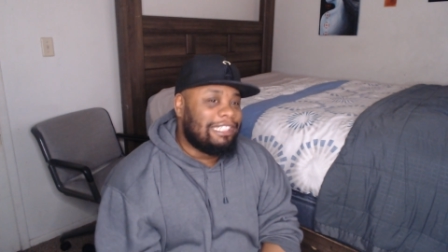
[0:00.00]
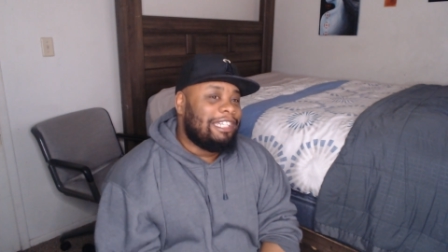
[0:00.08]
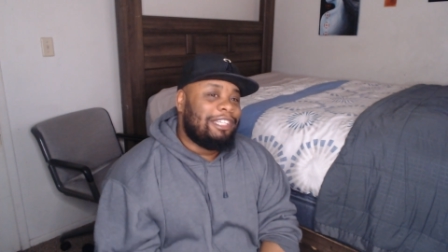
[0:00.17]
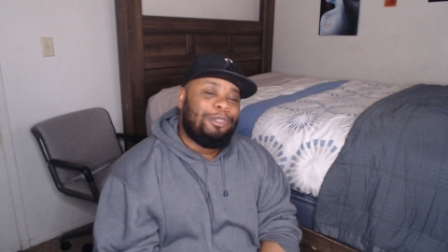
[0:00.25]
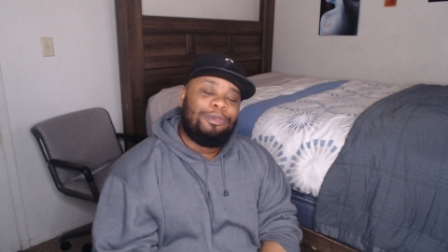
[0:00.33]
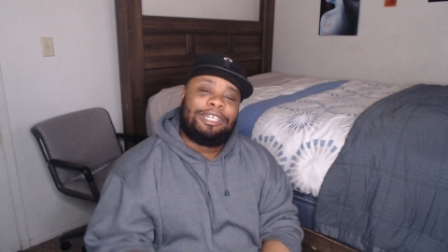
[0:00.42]

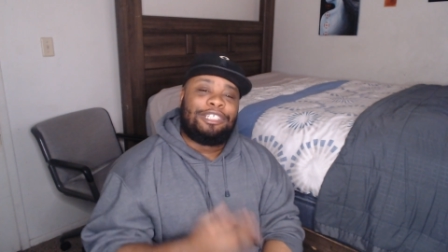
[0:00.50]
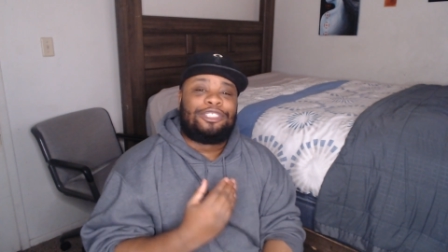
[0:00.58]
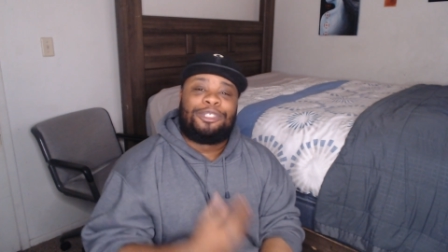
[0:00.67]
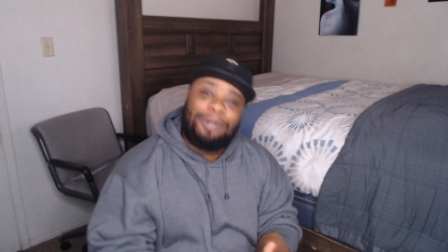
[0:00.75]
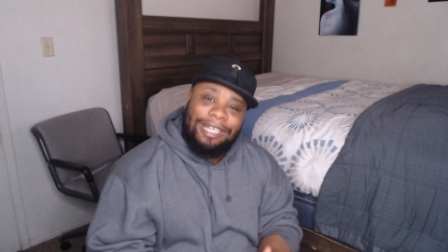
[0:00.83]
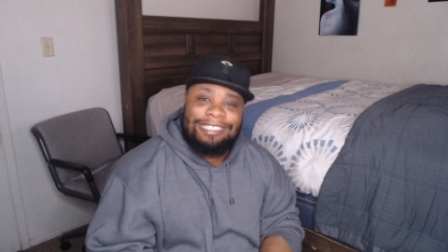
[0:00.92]
You can
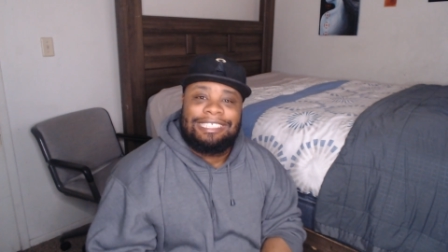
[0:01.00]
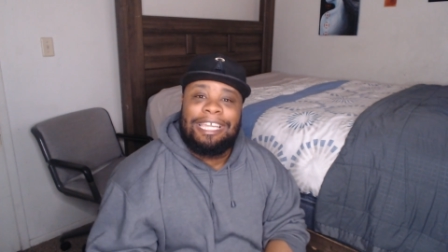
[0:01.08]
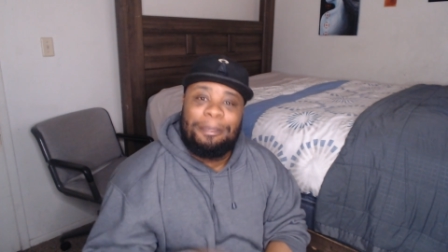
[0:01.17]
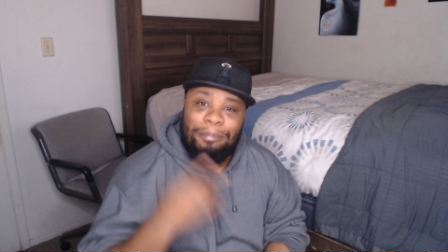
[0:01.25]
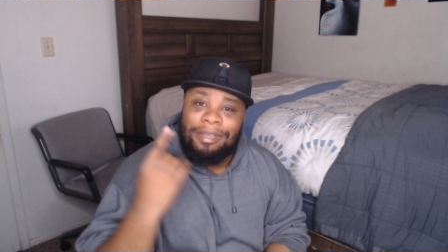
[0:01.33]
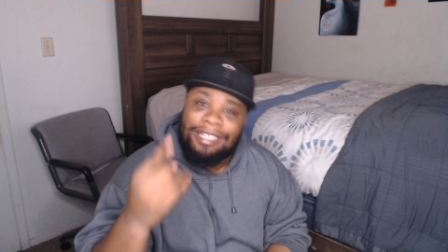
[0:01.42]
trust
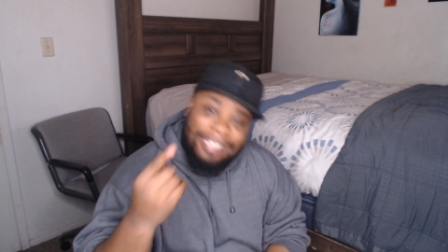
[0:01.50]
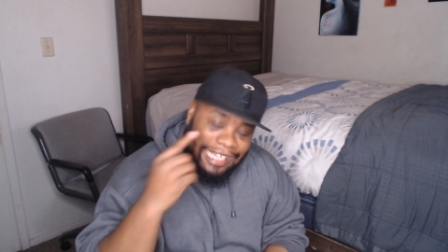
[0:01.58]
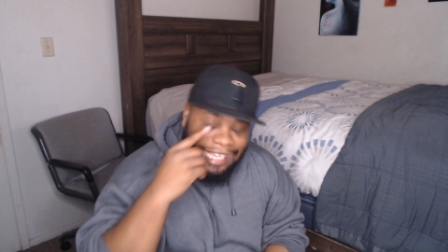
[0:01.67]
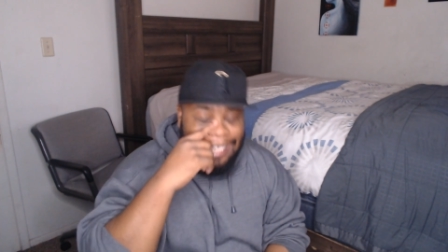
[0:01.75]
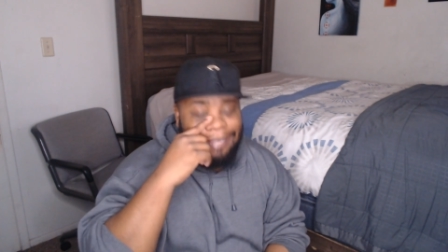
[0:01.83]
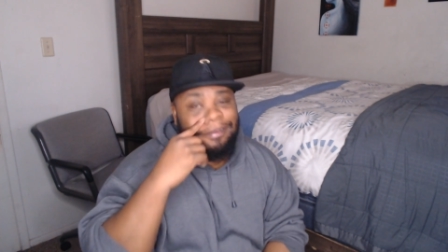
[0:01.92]
and
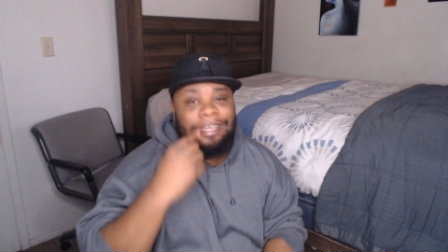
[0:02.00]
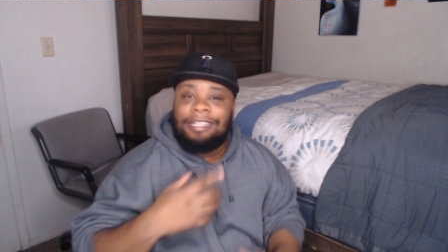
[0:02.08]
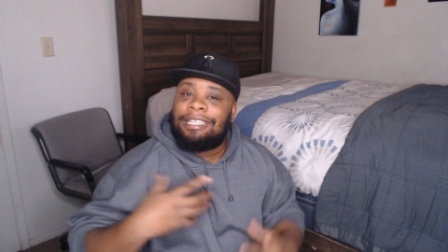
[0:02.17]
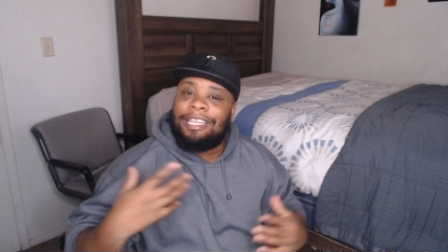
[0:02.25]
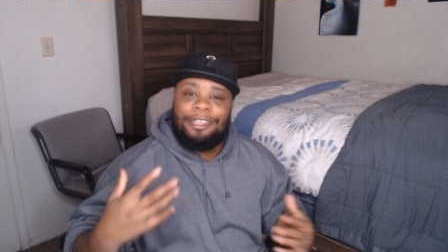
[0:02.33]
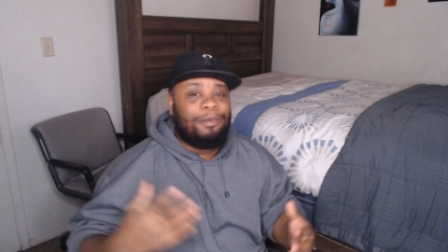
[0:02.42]
believe
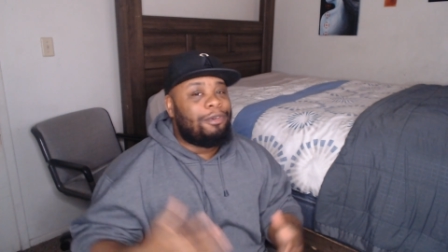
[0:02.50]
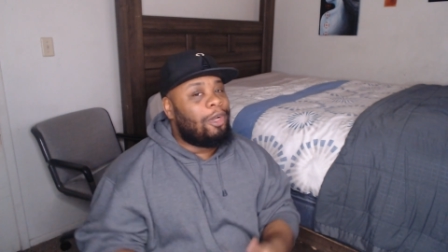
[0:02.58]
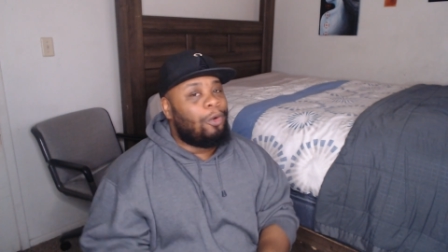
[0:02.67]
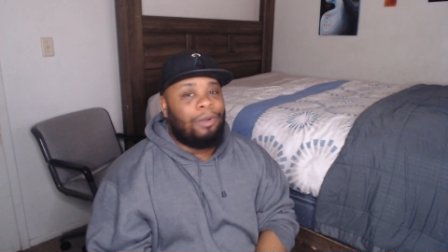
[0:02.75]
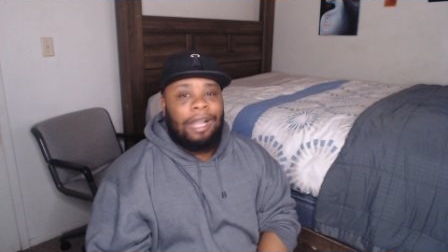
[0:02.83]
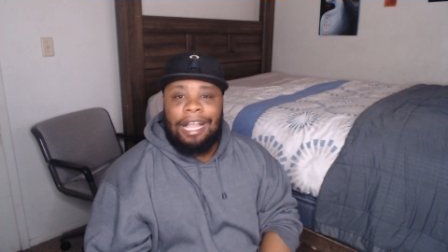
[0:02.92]
that you
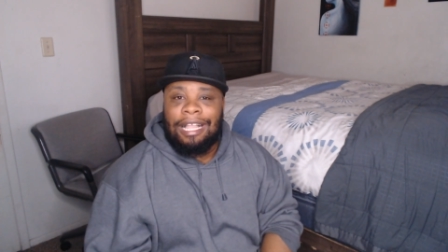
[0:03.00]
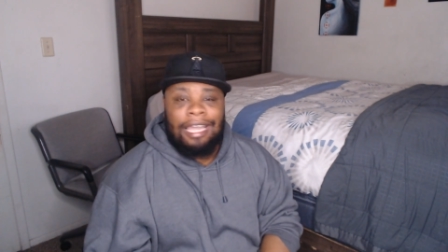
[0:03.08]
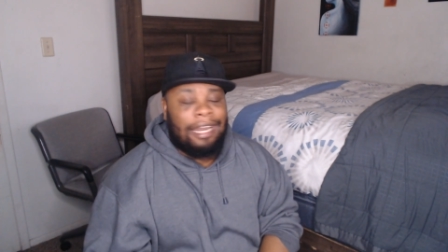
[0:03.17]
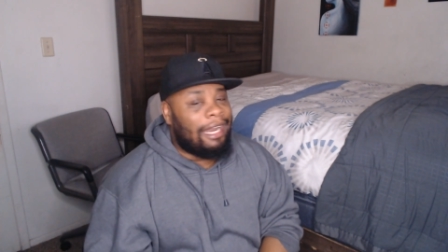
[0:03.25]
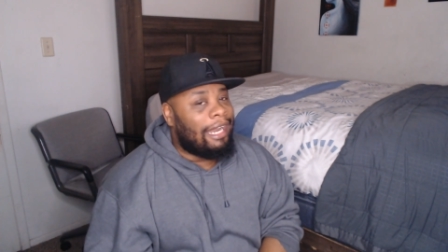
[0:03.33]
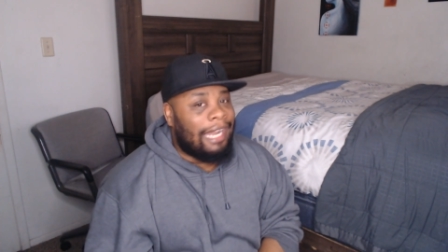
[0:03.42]
know I
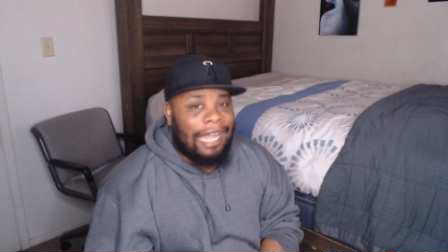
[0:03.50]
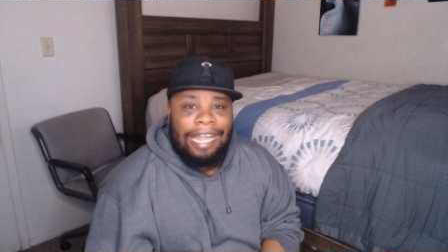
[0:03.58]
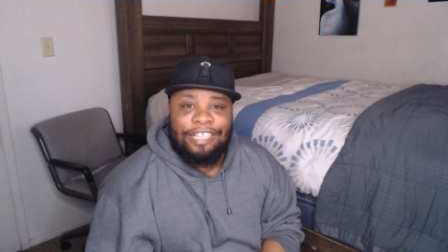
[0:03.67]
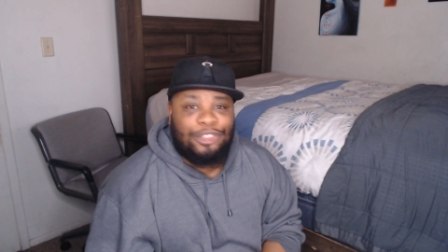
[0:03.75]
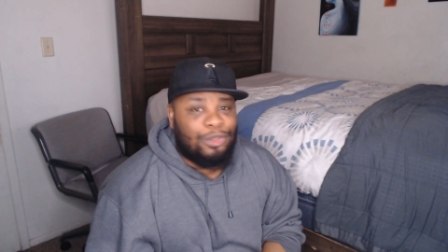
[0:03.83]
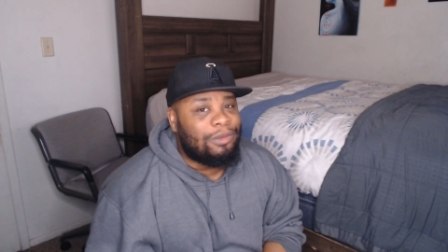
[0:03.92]
got a
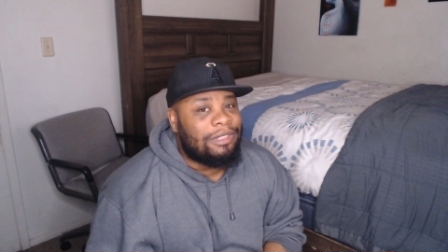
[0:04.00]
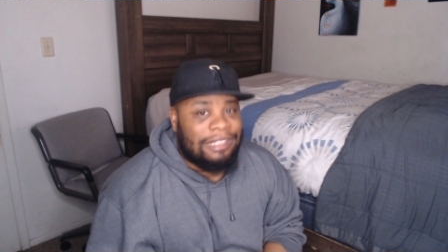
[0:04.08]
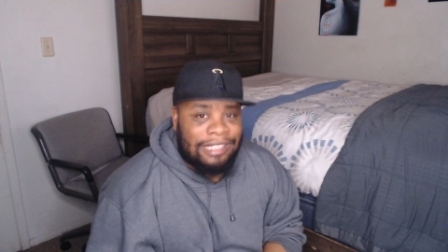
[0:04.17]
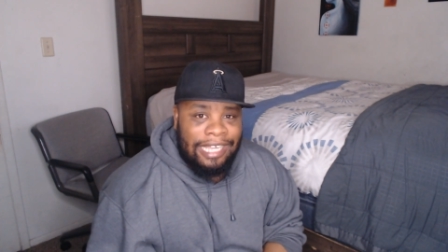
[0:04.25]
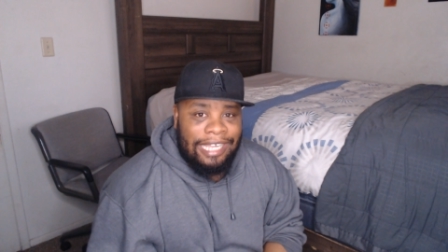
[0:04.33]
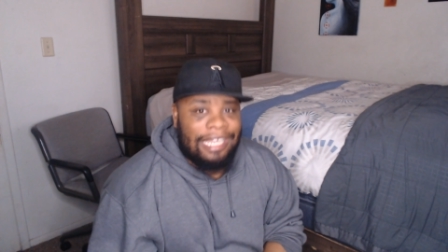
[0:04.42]
lot to
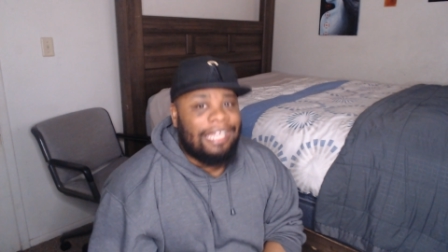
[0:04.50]
say.